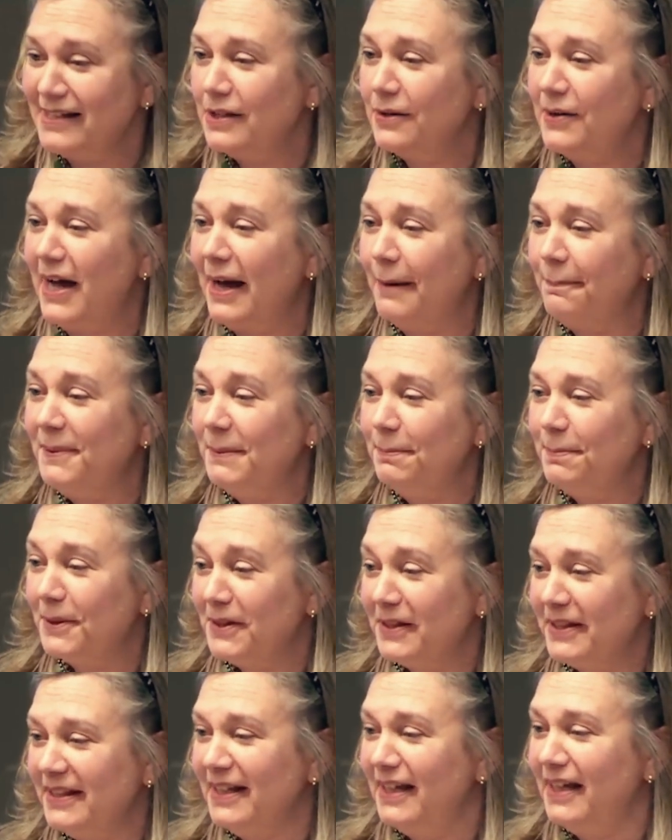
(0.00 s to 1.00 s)
So happy
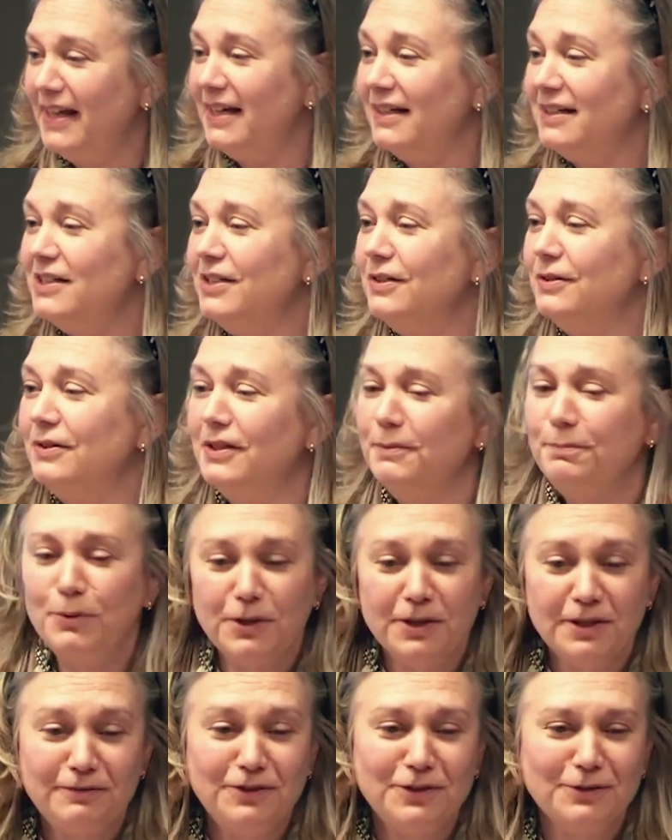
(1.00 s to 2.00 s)
birthday to the
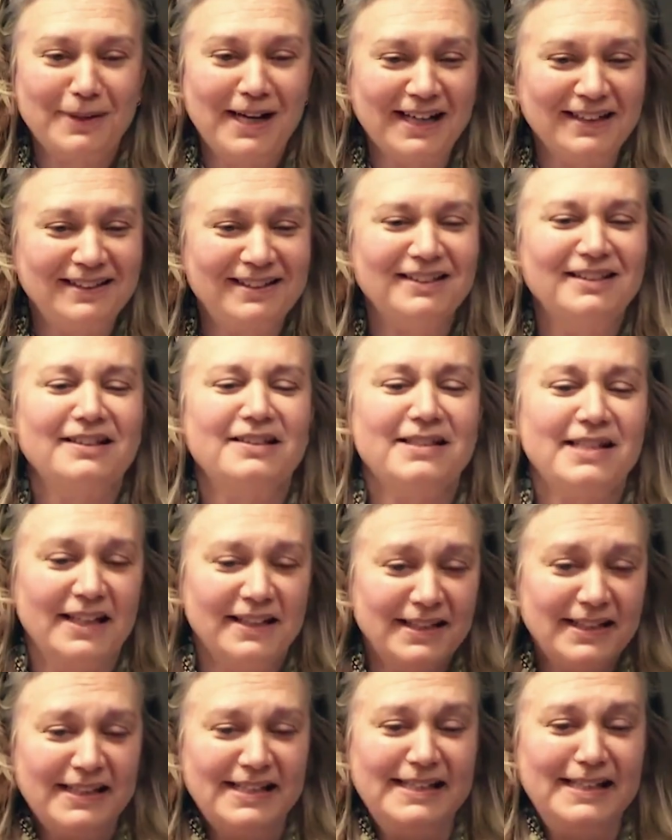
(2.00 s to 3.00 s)
board of directors
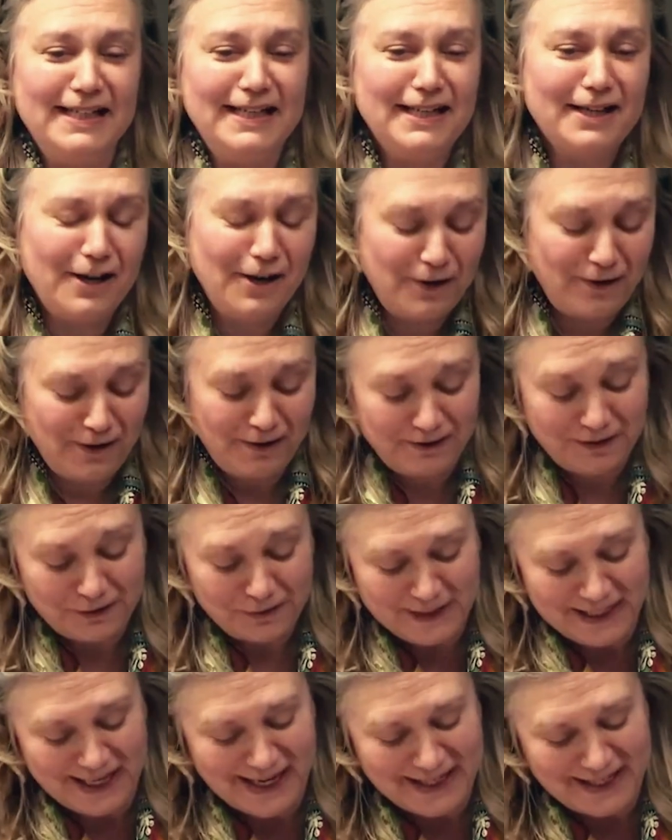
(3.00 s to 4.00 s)
and to the CEO of
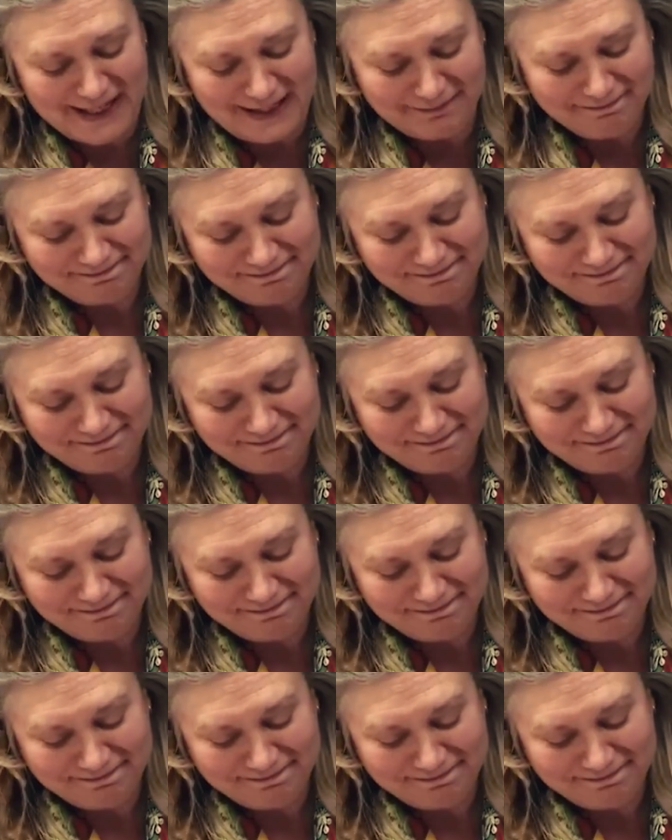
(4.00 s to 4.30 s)
3IE.